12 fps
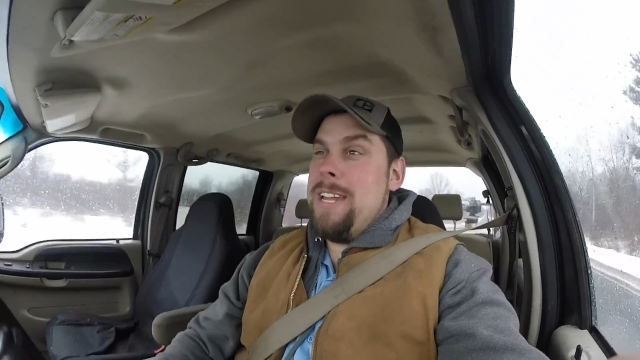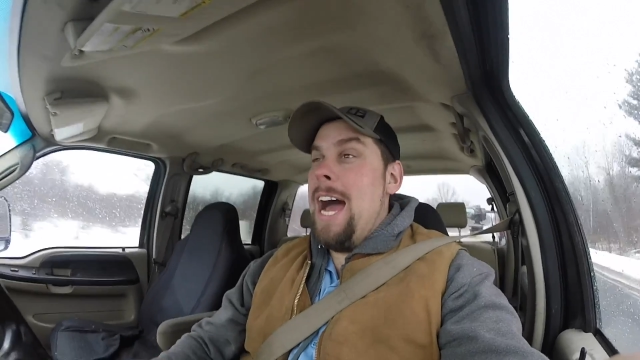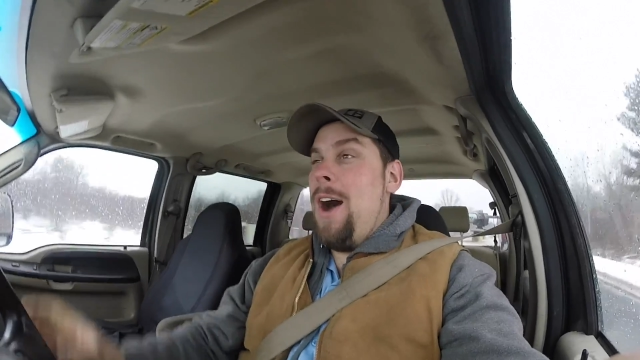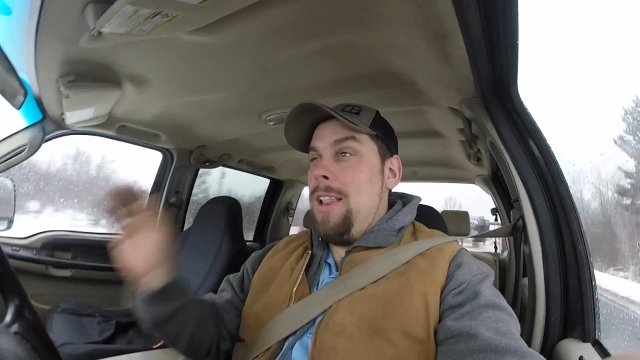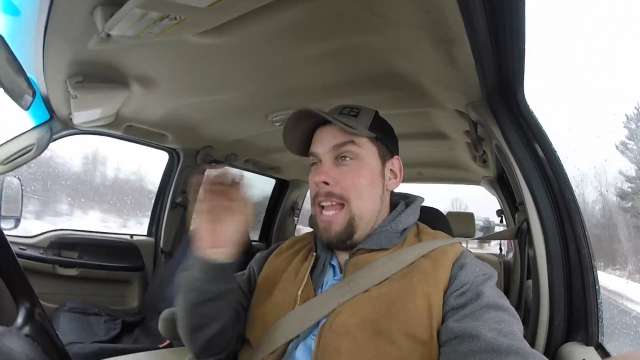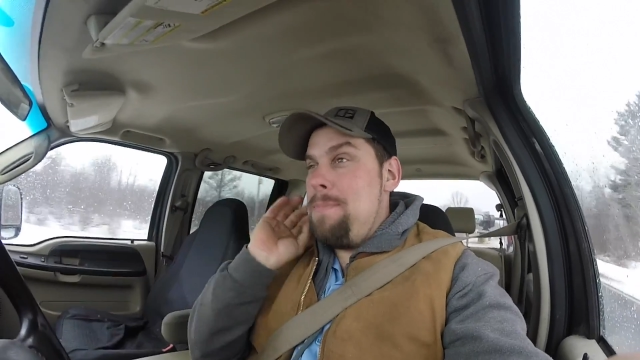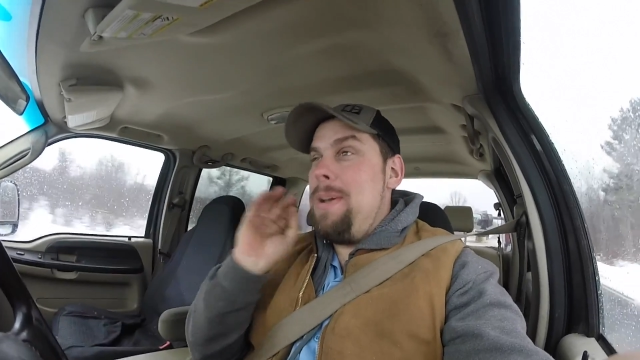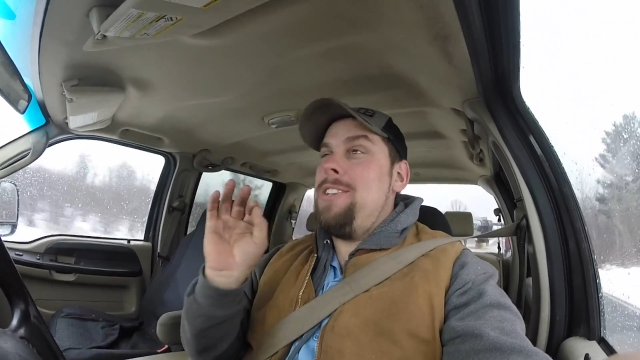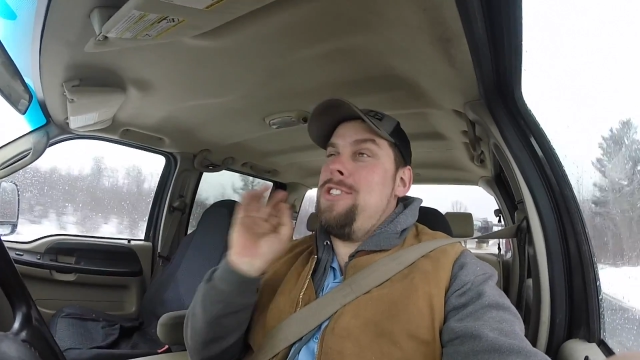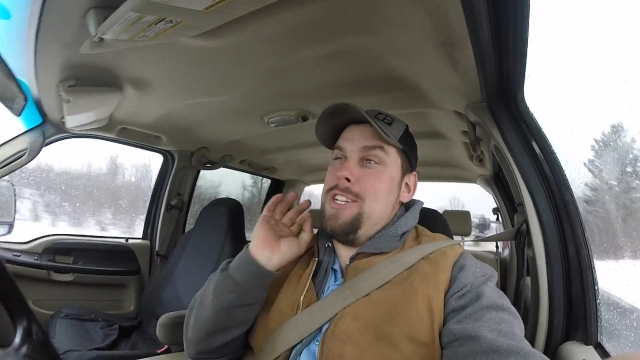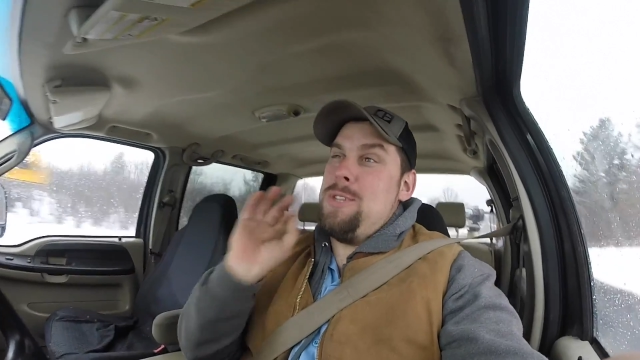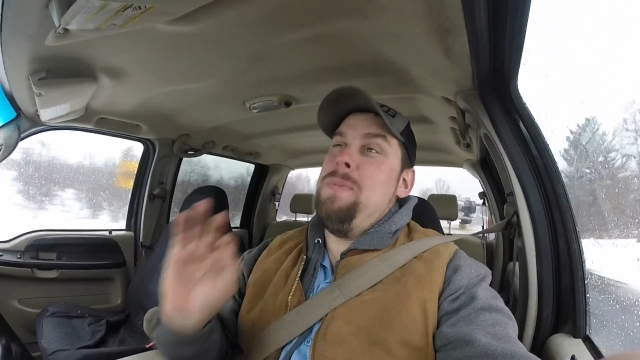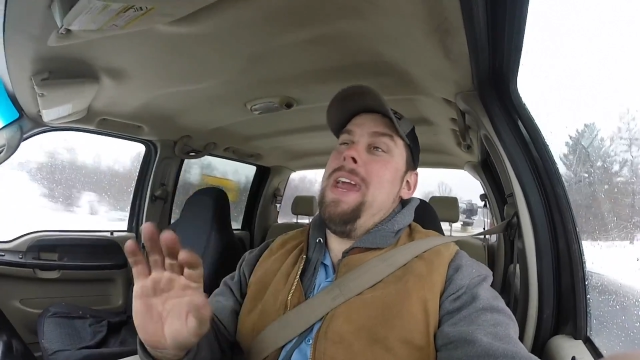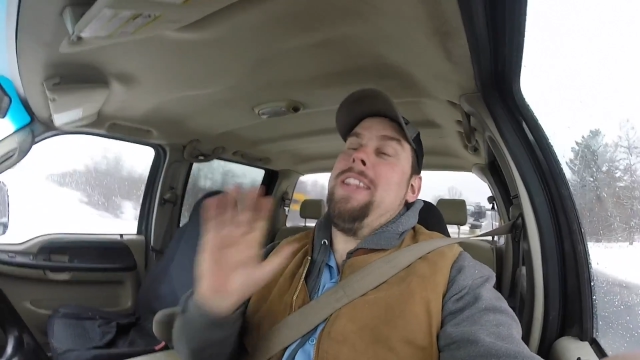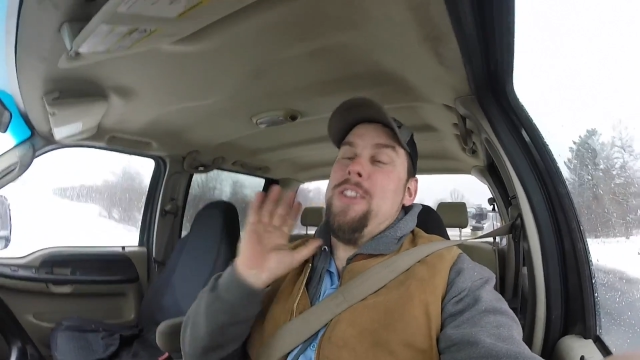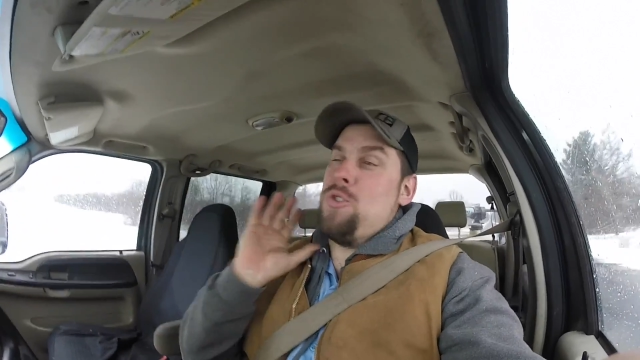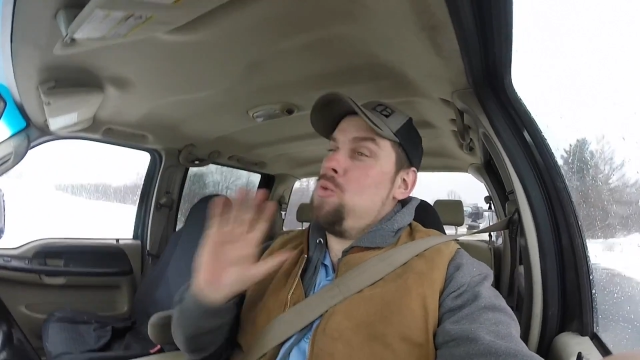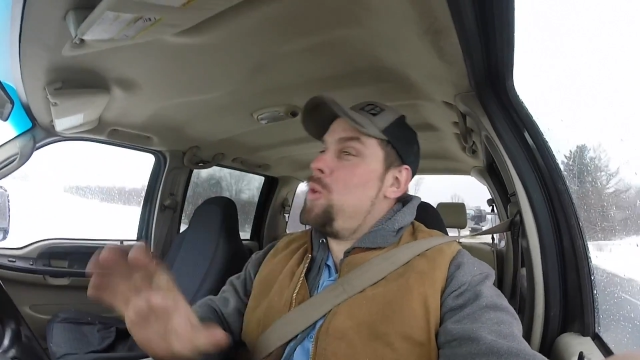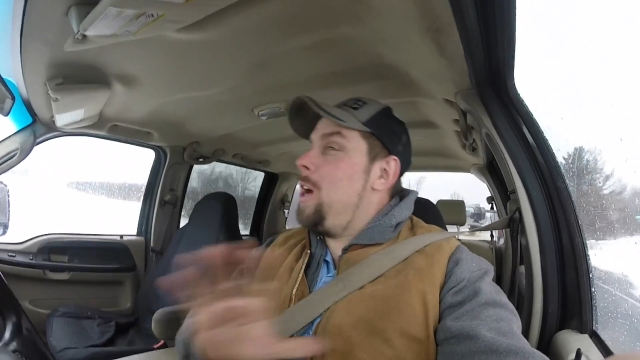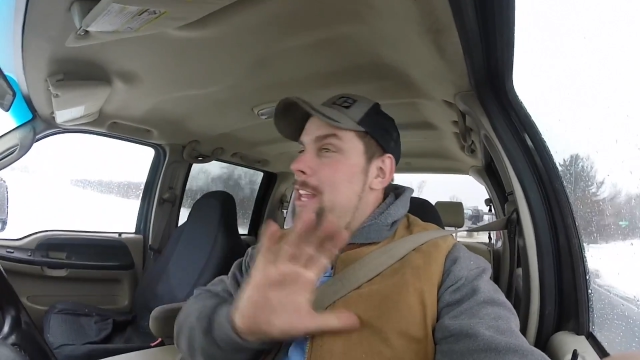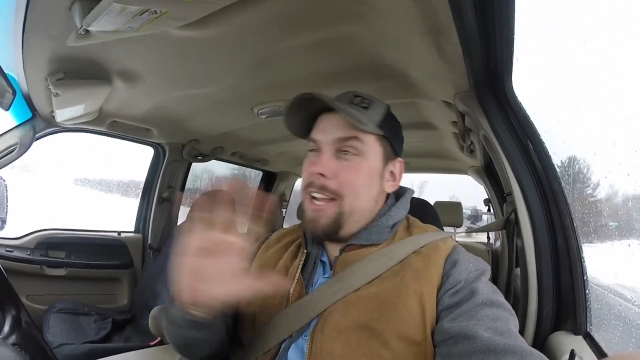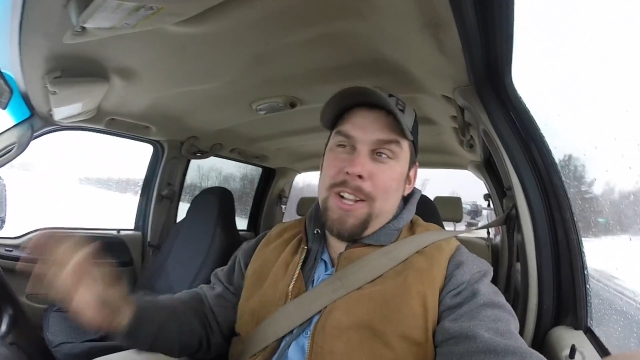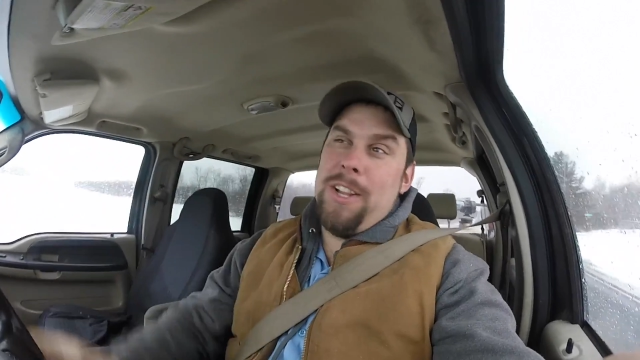Now, let me just make this really